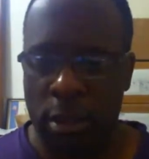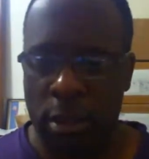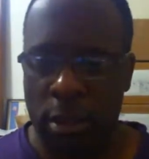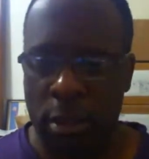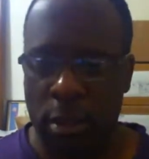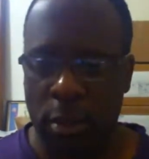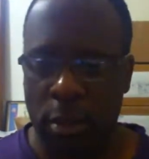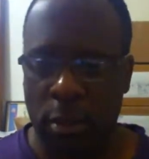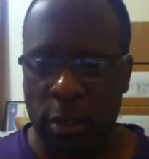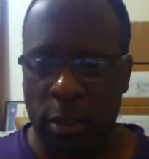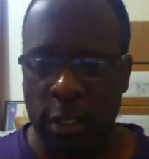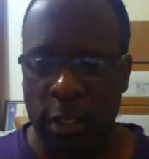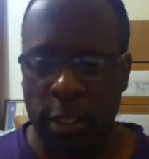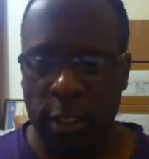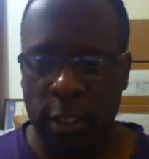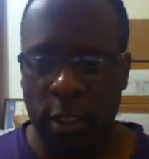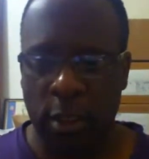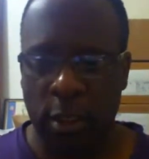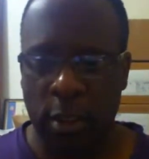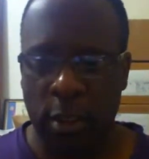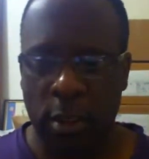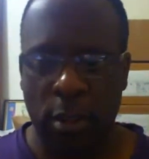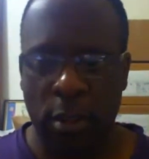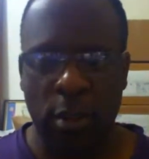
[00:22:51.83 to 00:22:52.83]
Okay,
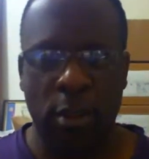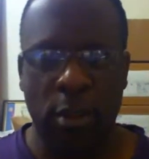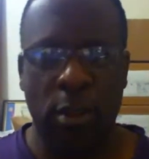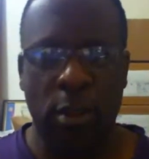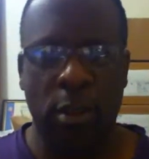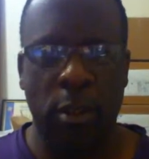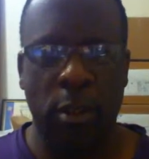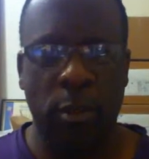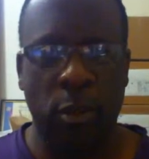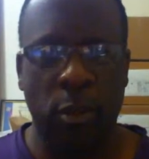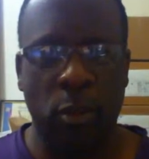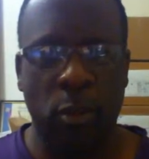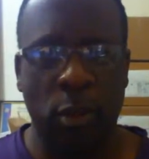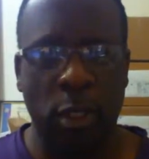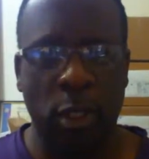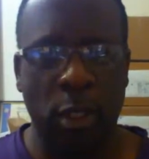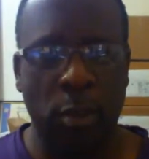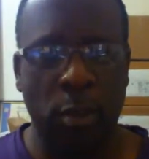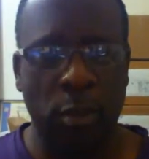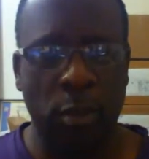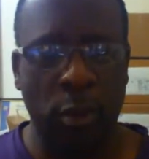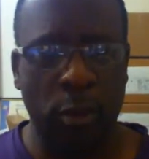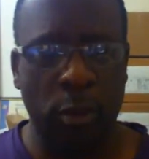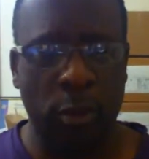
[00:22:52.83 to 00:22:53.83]
give me
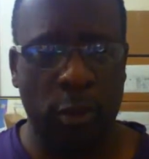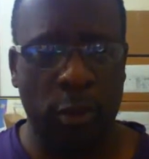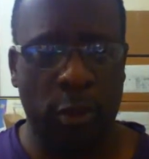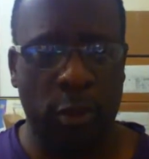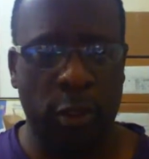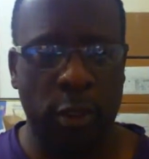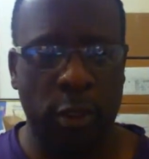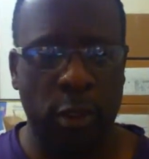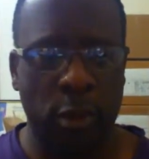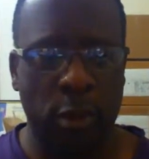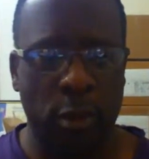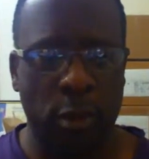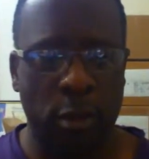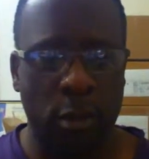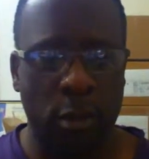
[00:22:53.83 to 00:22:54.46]
one moment here.